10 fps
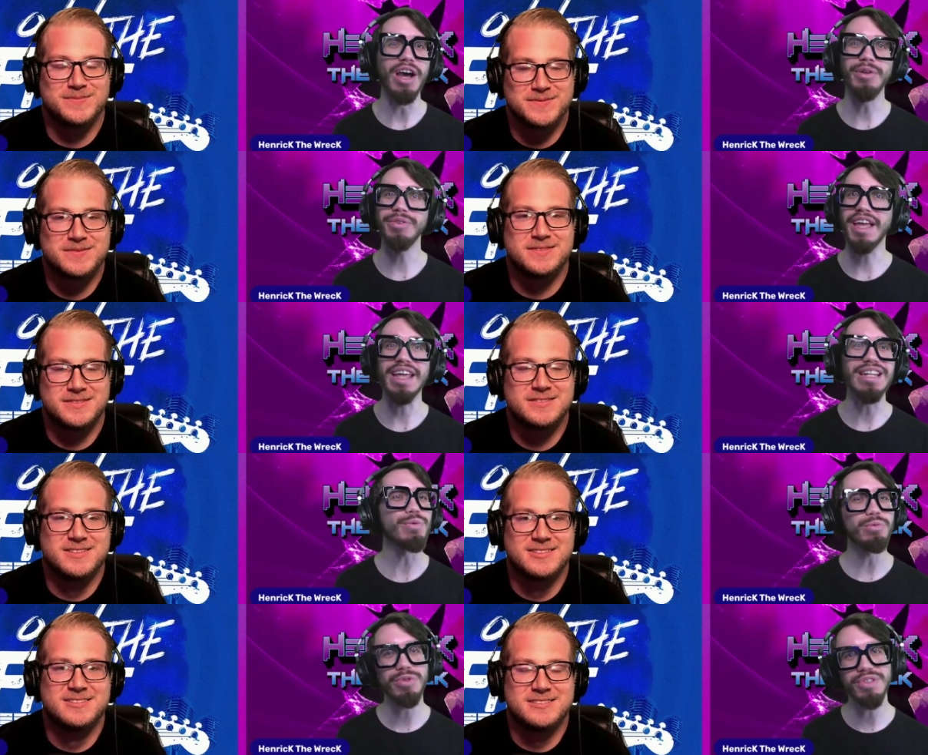Speaker 1: I don't think
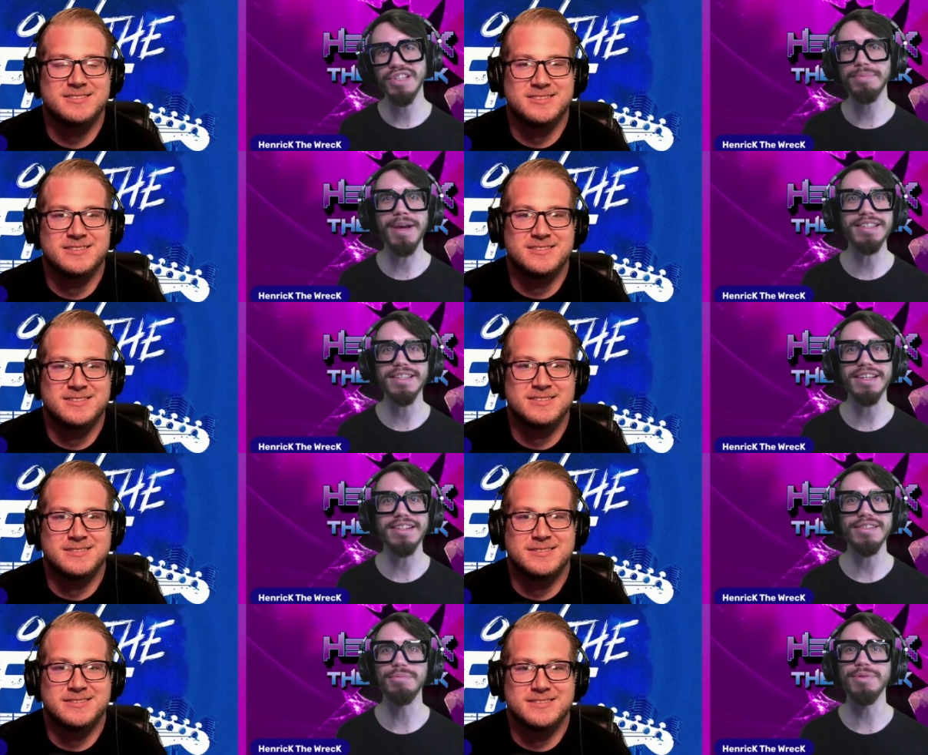anyone was expecting it
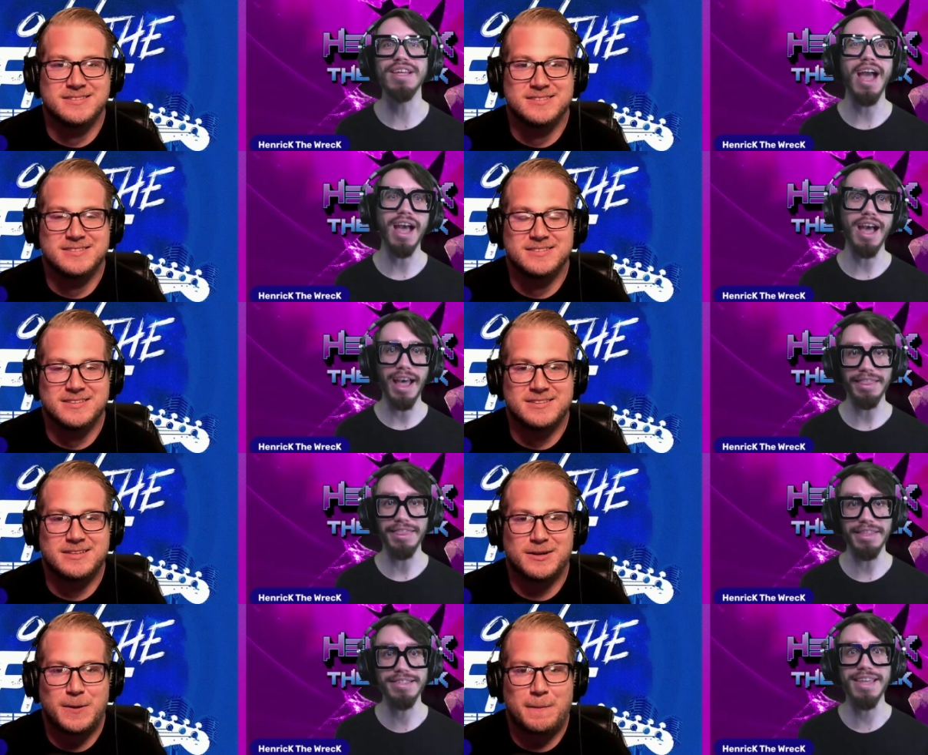to be uh,
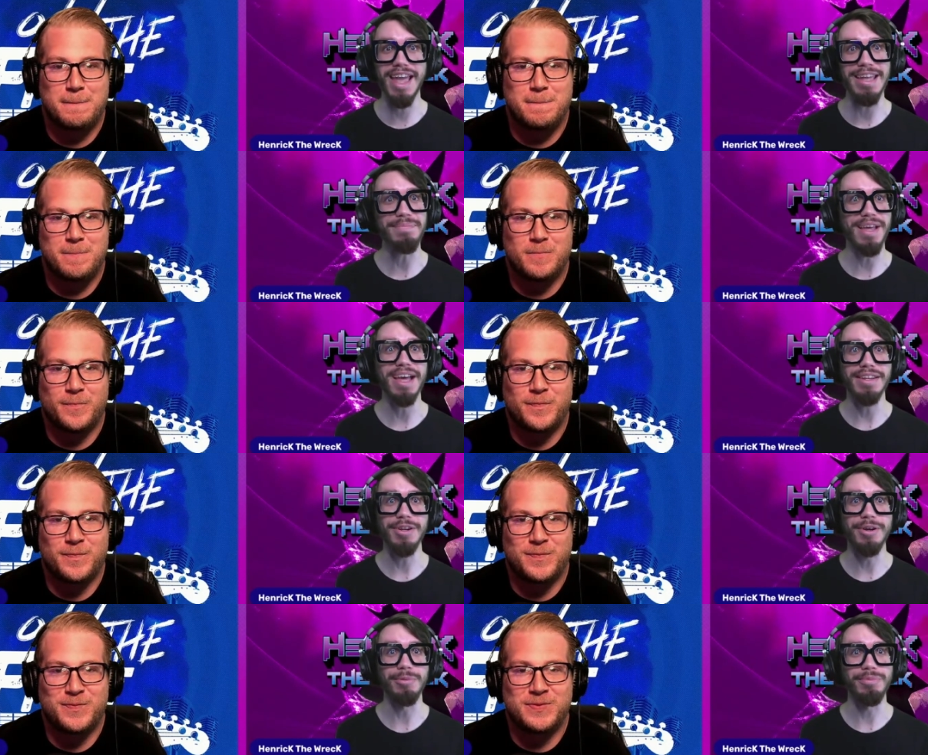this game that you
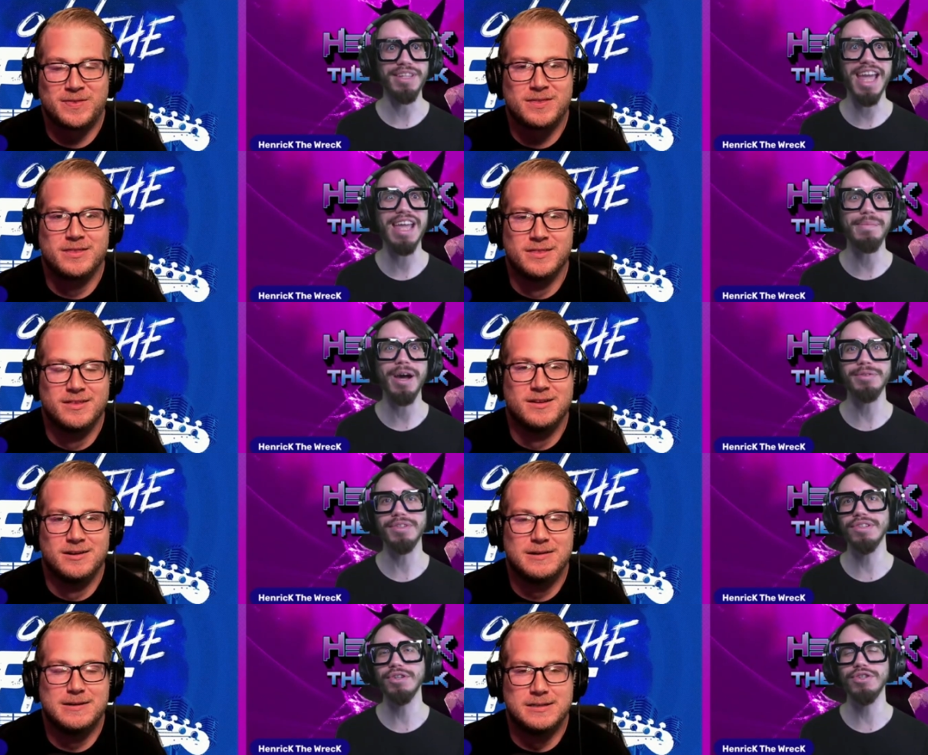know came out to
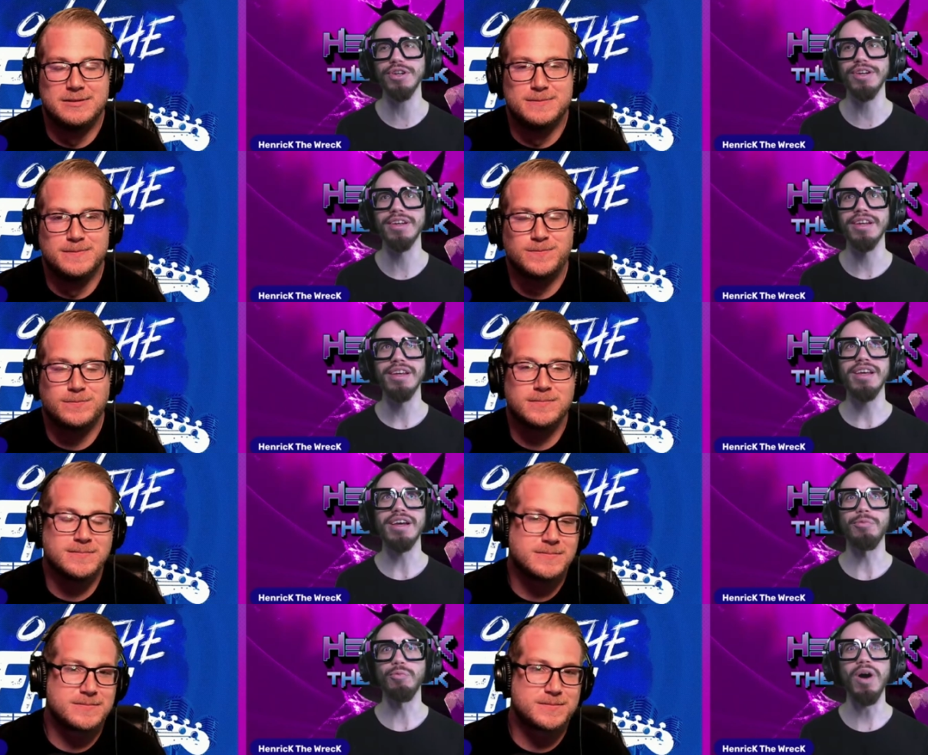such a
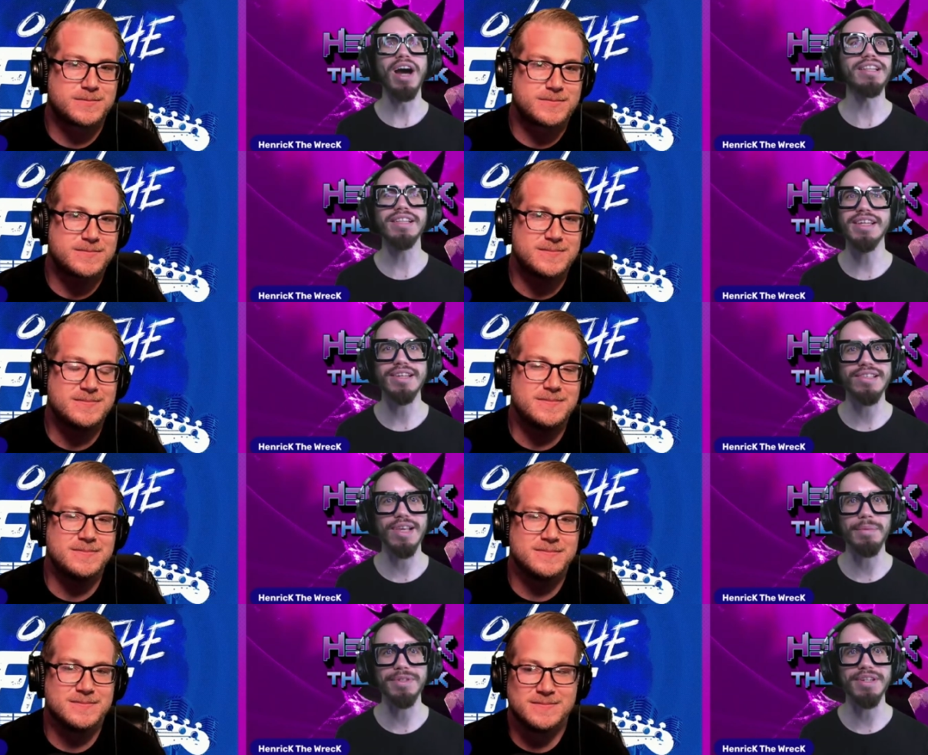widely
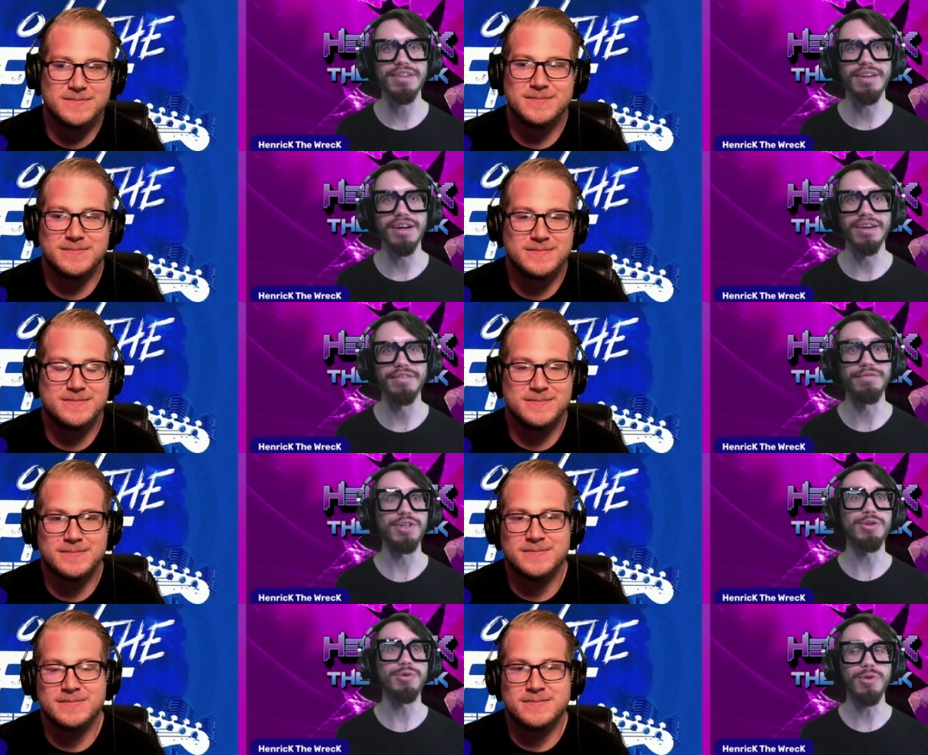accepted uh,
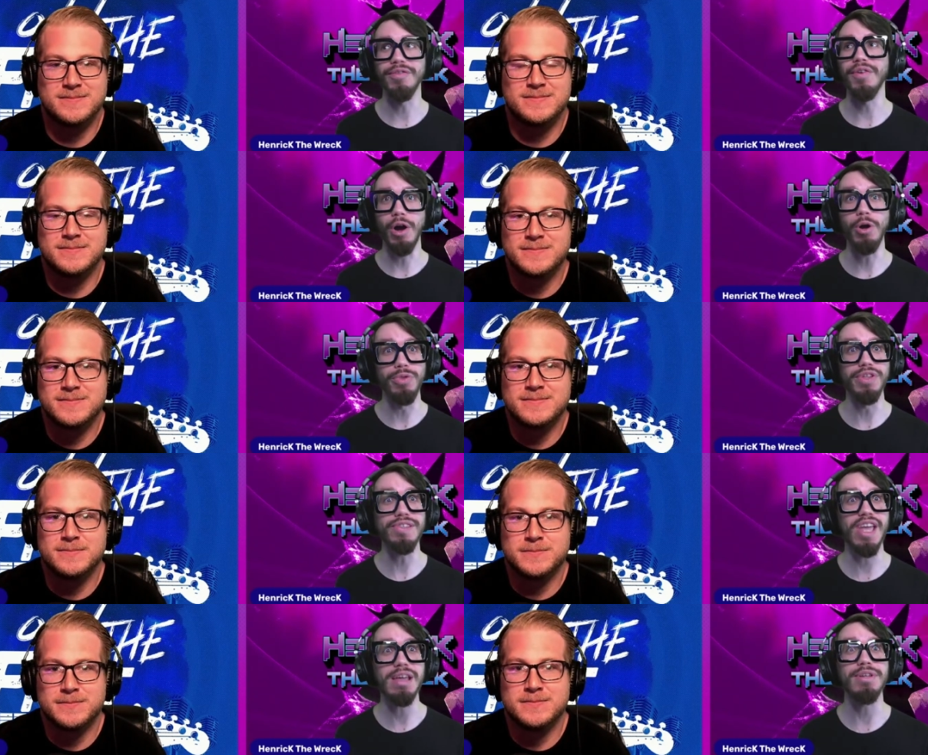view of oh this
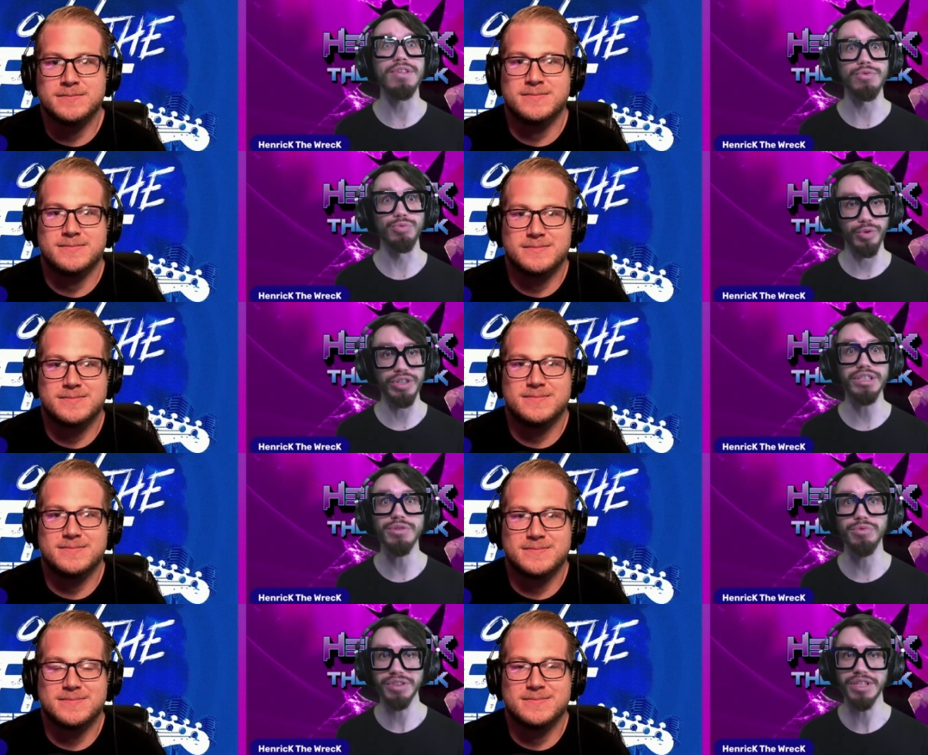game is really
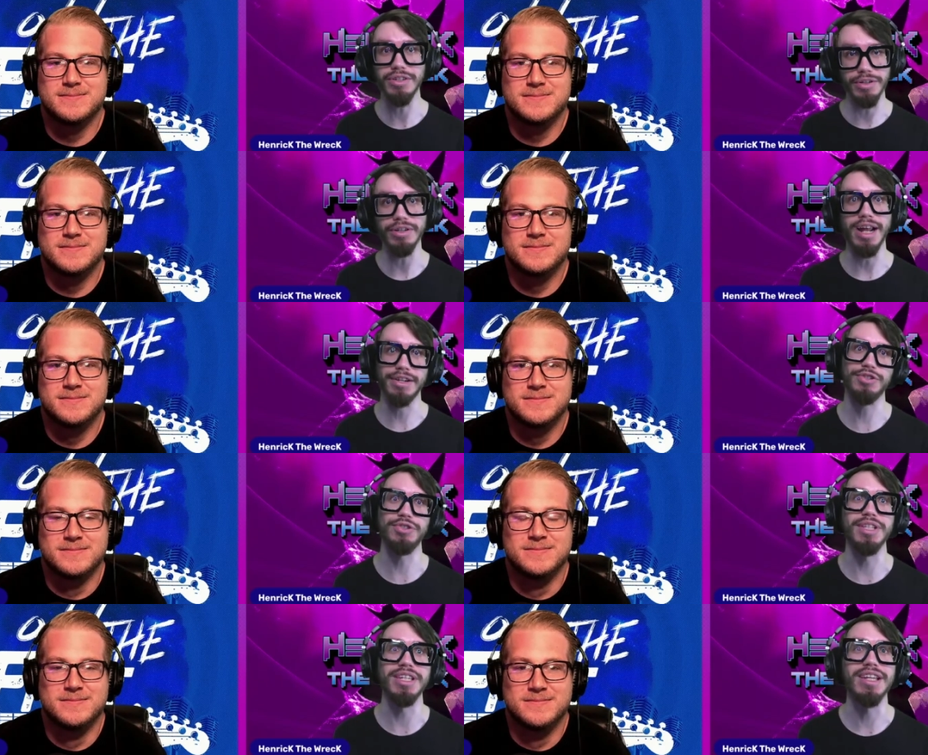really good
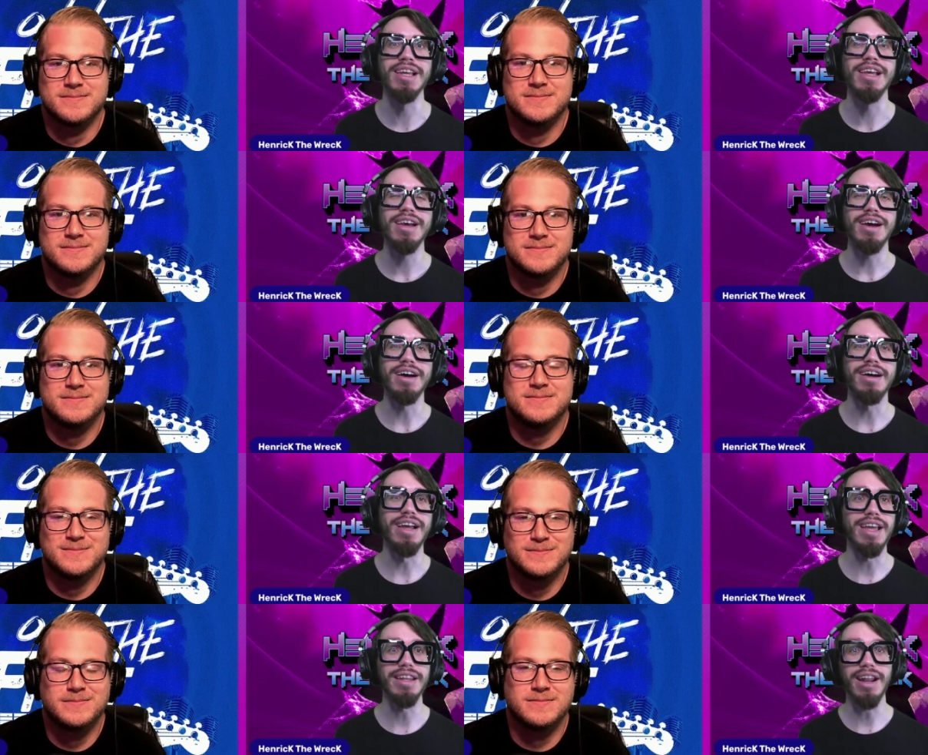actually, uh,
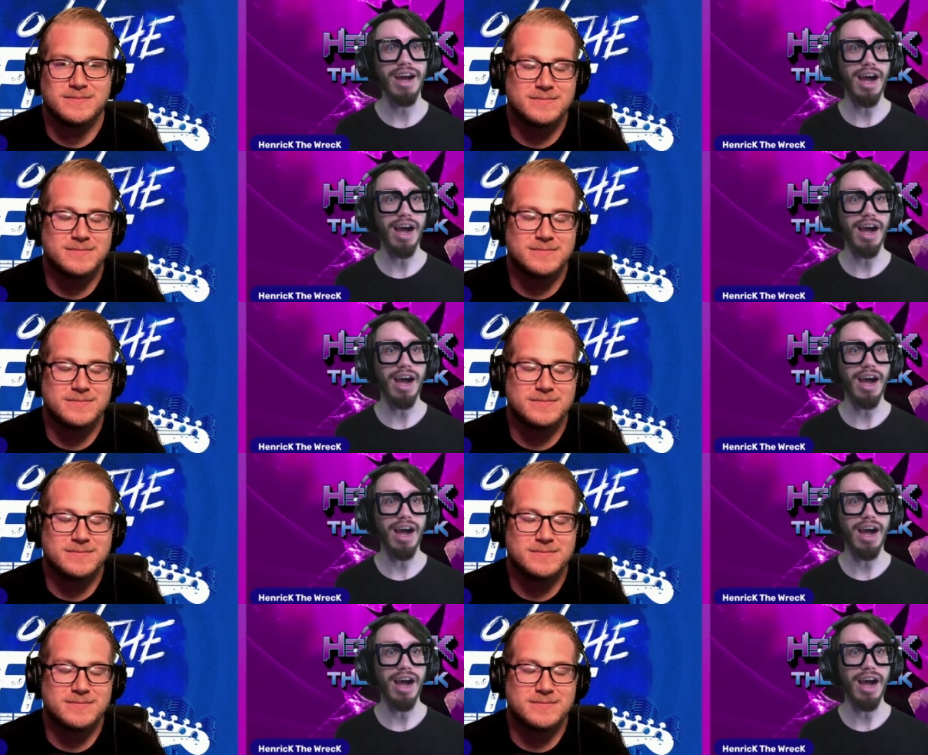and